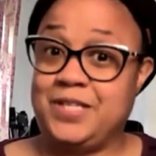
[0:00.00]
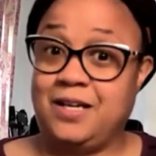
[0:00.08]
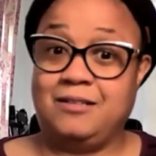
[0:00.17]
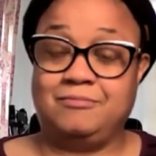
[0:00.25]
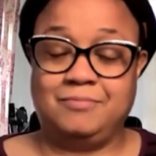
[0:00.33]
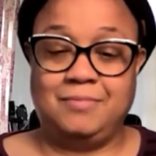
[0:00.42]

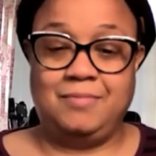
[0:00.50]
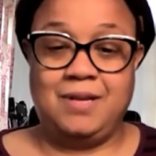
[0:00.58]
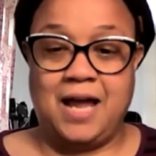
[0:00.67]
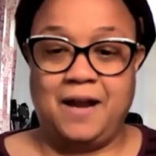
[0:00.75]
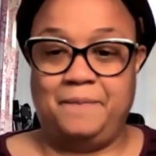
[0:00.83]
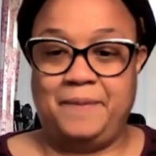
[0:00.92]
So
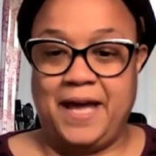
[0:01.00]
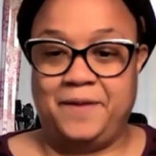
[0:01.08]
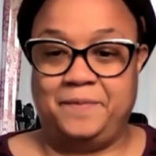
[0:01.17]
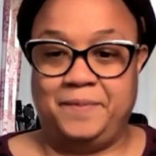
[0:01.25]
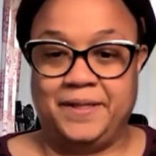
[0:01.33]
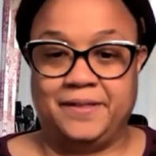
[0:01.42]
not a
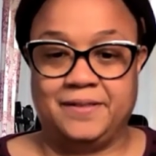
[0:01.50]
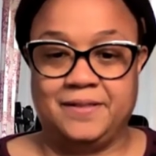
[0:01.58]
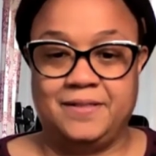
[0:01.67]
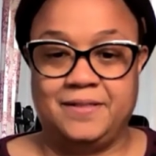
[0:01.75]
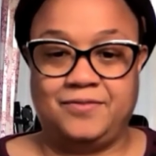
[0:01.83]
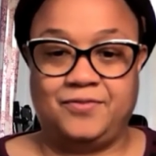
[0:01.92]
bad
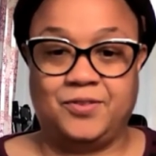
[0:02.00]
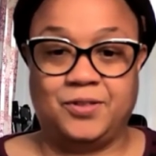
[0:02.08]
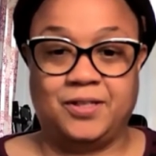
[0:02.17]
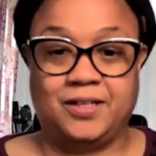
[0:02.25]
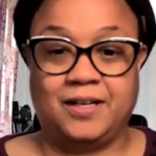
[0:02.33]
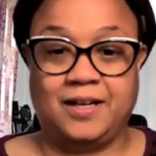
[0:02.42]
build
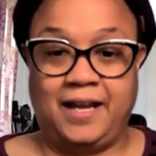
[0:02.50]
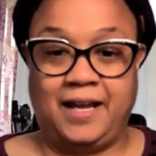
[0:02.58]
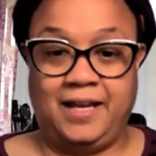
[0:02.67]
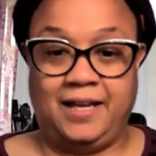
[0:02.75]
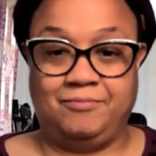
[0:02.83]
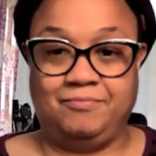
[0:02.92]
for
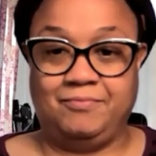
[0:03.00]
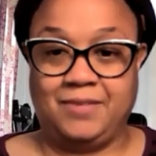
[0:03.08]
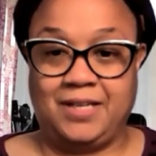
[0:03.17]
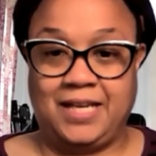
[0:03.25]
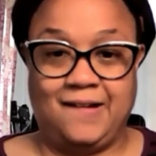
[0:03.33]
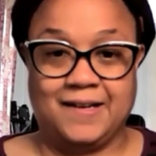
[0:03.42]
a
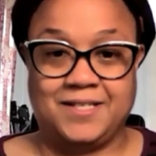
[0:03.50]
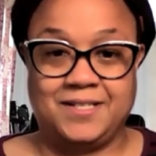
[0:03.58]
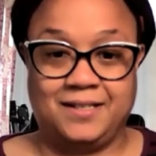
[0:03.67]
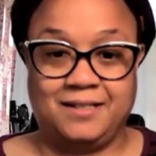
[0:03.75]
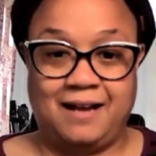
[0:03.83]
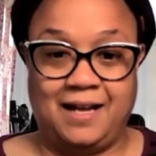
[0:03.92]

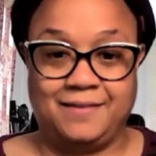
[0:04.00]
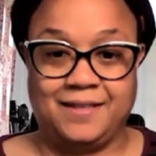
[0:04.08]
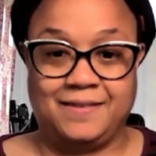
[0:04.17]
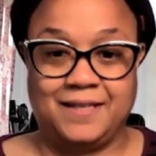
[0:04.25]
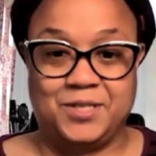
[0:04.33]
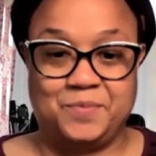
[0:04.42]
character. I
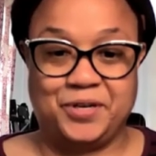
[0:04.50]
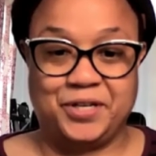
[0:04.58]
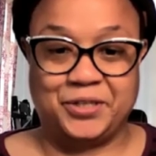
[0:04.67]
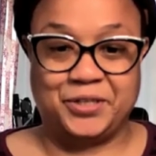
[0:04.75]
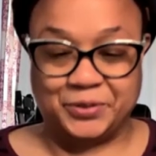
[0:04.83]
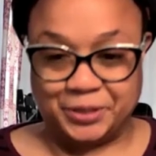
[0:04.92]
think that's
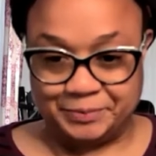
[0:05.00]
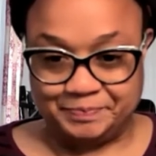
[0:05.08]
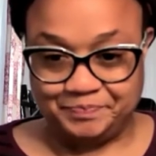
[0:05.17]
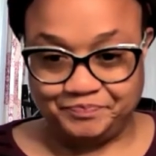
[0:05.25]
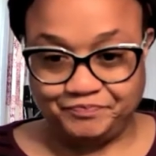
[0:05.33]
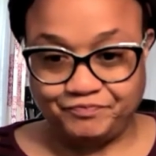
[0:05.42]
pretty
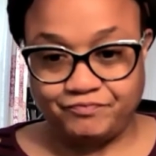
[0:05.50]
cool.